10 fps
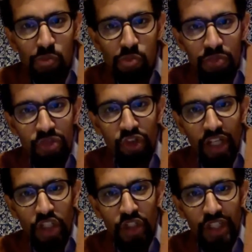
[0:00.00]

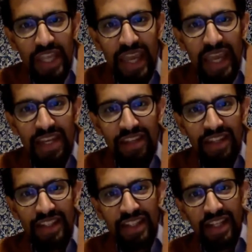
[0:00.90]
structure at the end that
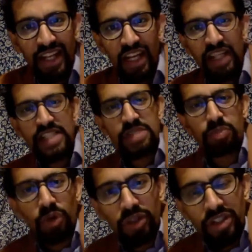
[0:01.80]
can clasp
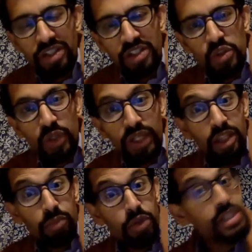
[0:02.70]
on to
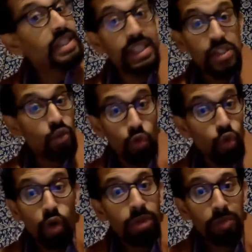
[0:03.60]
another protein that's
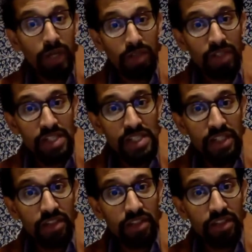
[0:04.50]
normally part of our
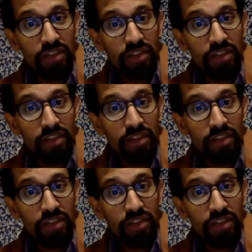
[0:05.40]
cells,